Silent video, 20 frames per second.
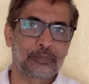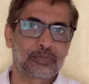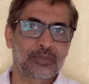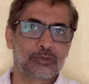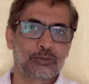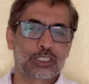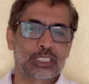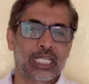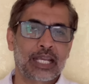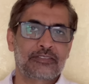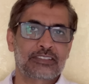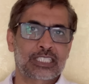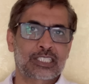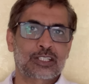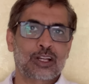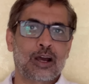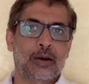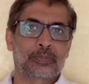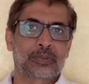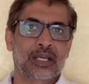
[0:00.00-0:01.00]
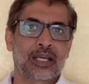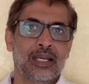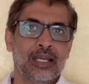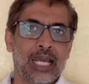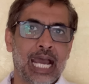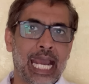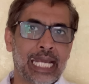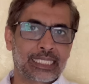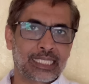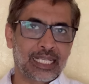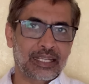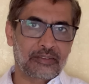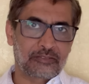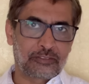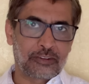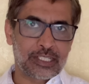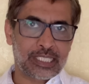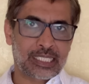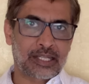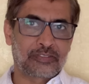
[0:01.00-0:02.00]
Would you have stopped? I think,
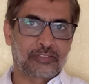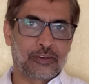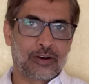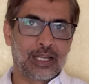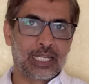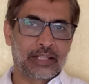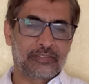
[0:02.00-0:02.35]
first of all,